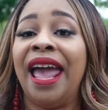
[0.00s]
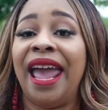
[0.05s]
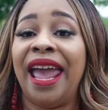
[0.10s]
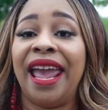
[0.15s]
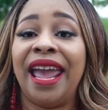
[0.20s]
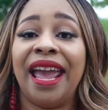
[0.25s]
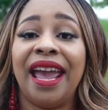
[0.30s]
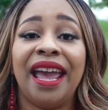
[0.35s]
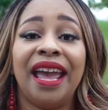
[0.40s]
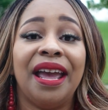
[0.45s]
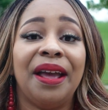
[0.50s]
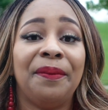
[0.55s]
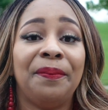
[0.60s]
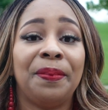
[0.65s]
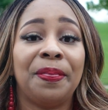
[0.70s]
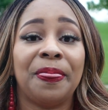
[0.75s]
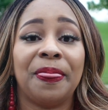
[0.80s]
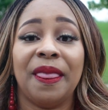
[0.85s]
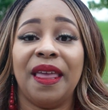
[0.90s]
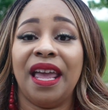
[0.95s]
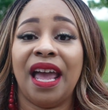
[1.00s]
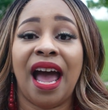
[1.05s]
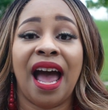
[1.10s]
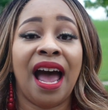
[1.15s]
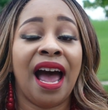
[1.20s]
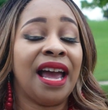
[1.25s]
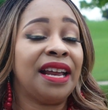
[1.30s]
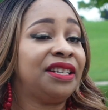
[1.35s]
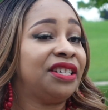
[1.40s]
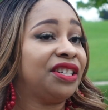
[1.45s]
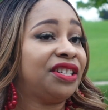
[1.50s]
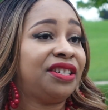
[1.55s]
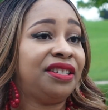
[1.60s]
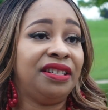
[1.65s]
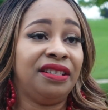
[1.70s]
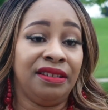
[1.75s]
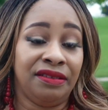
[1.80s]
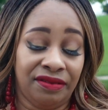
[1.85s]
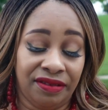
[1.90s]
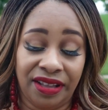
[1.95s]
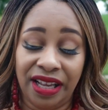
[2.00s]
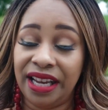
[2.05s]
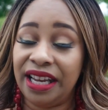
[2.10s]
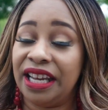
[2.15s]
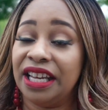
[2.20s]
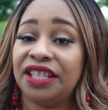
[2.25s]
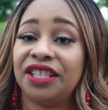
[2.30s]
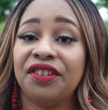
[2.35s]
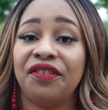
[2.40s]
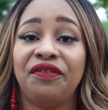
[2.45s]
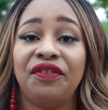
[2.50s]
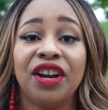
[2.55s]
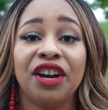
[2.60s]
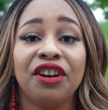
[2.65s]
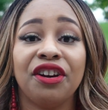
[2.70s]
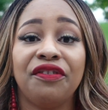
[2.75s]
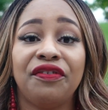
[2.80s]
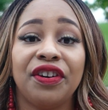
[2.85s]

and I just think it's a very,